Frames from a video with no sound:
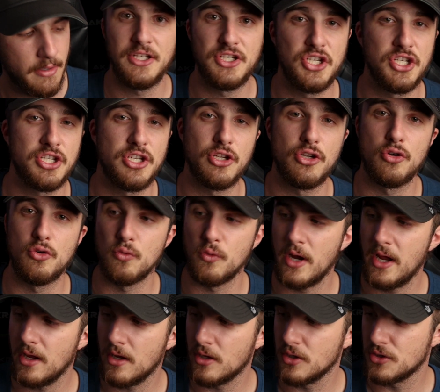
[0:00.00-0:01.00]
It's just a
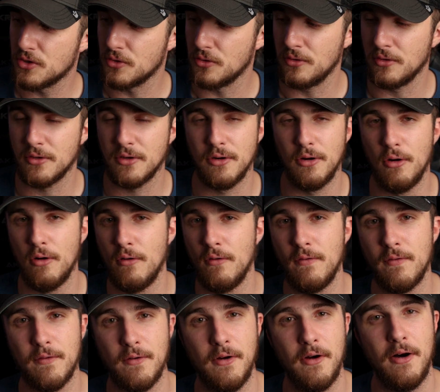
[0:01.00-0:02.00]
great controller
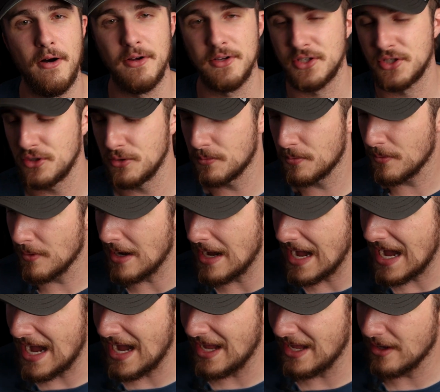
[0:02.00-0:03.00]
overall, super
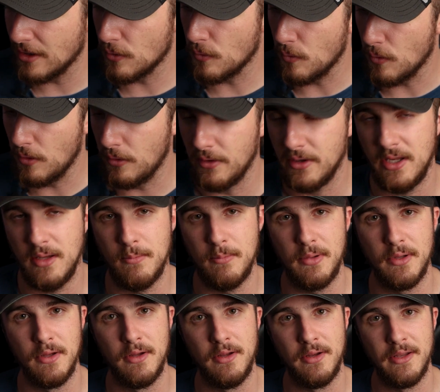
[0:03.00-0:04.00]
high quality
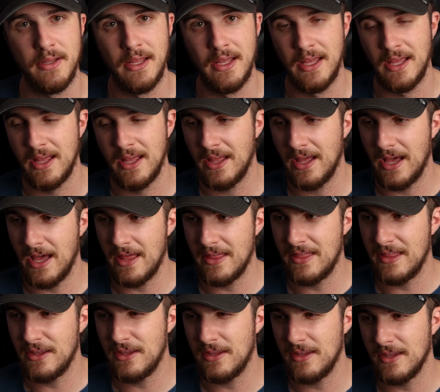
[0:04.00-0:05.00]
build. I
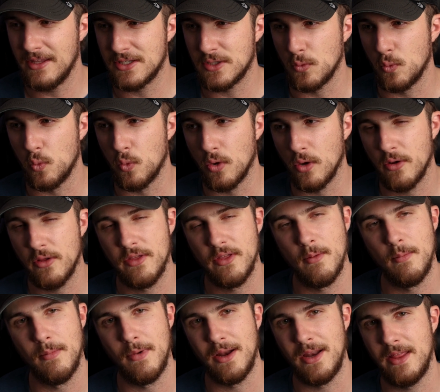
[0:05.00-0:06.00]
think it's worth
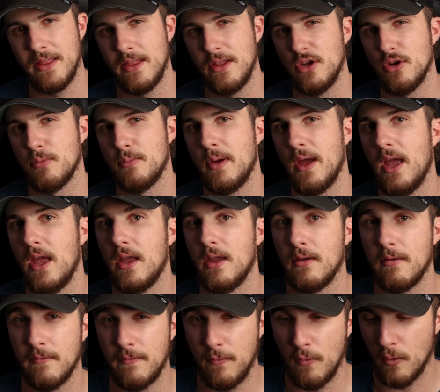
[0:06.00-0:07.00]
the money that you're
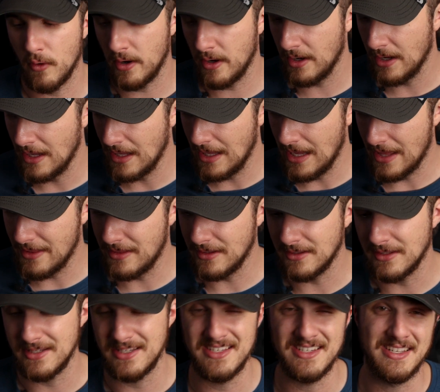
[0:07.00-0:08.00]
paying for it. I
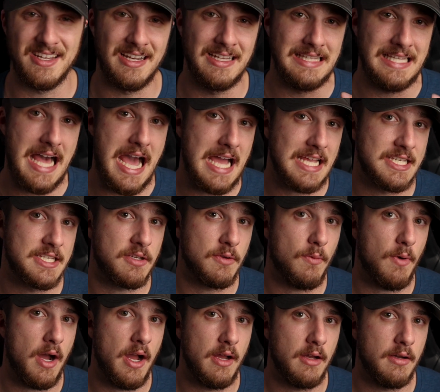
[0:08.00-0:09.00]
think this is going to last a
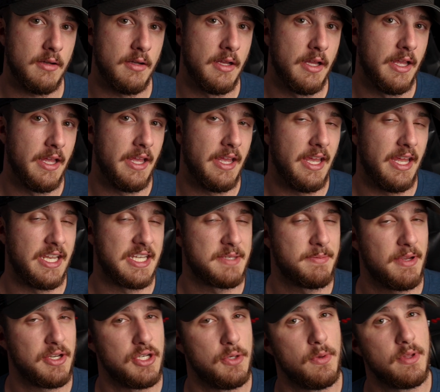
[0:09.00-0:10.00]
while. And
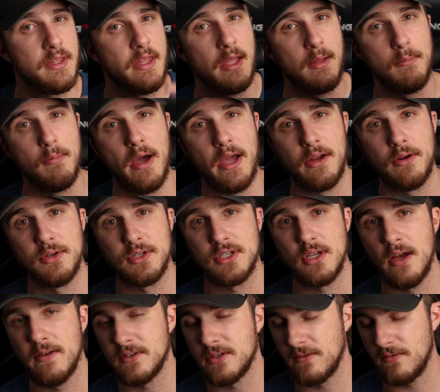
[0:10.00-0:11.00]
especially with like
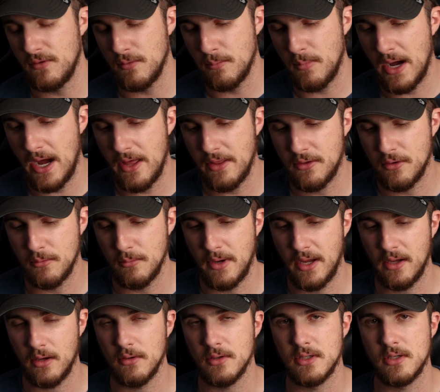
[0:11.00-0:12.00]
Microsoft. So if you buy through
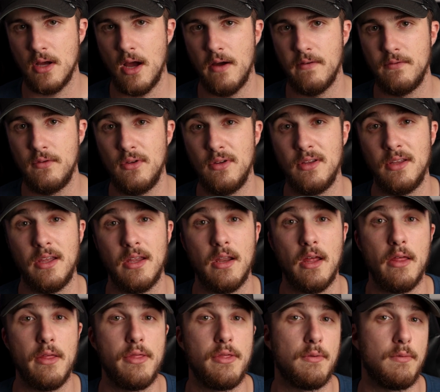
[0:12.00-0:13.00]
Microsoft, you can get
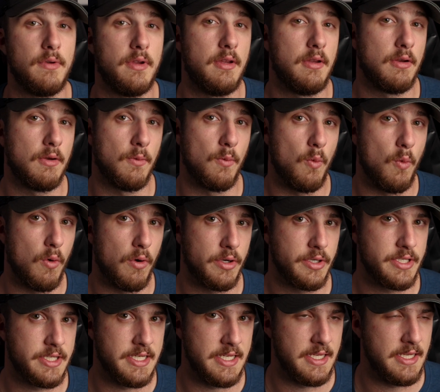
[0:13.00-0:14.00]
a 3-year
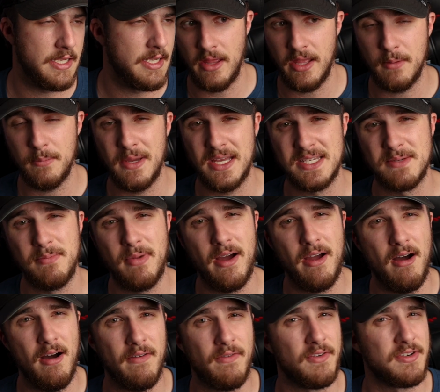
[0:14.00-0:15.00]
warranty. I think Best Buy
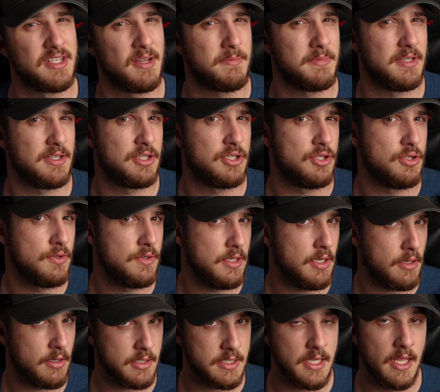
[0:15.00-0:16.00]
offers up to 2
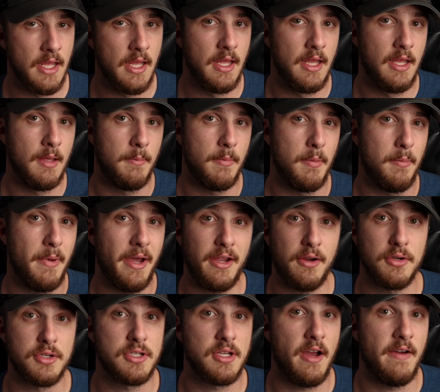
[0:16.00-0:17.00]
years, but
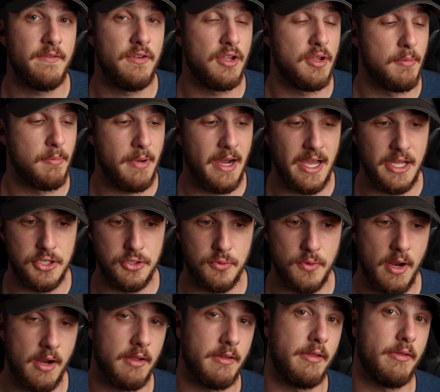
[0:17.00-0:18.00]
Microsoft, you can buy it
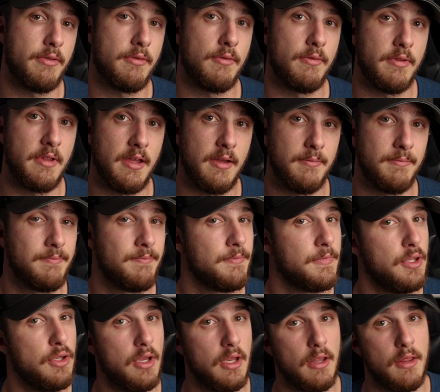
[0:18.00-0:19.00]
directly through them.
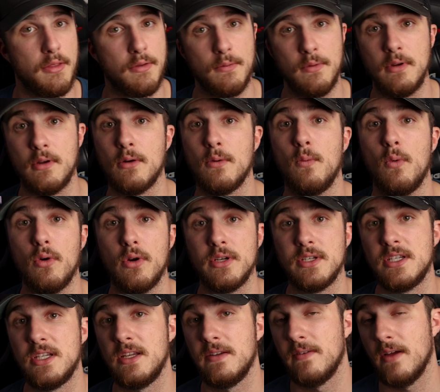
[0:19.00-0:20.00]
You get a 3-year
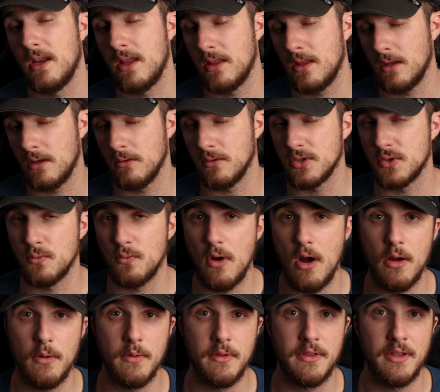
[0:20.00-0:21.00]
warranty. If anything goes
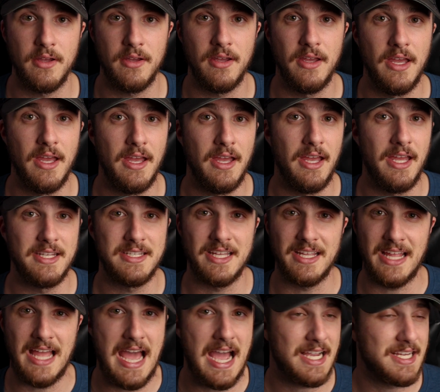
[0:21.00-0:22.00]
wrong with it, it's
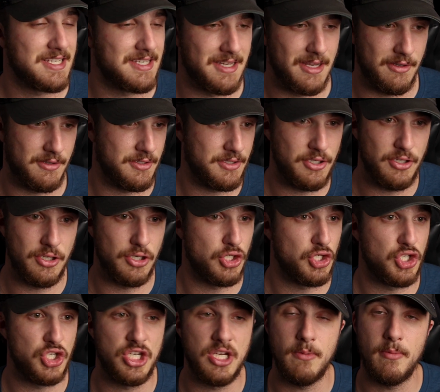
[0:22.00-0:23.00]
like accidental. So you can
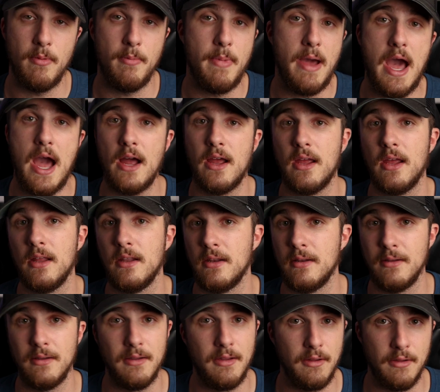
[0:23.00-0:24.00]
just ship it back
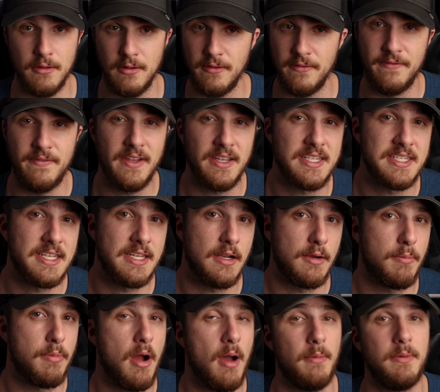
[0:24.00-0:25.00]
and either they'll fix it
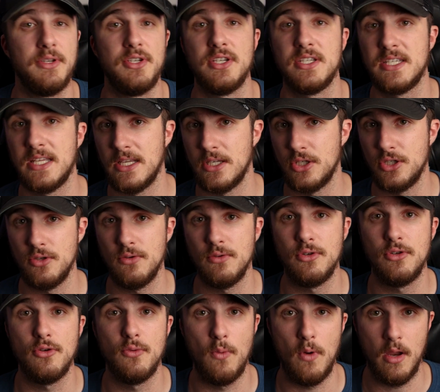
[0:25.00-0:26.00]
or probably just send you a
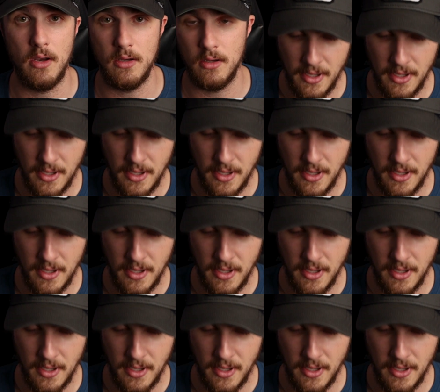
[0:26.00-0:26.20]
new one.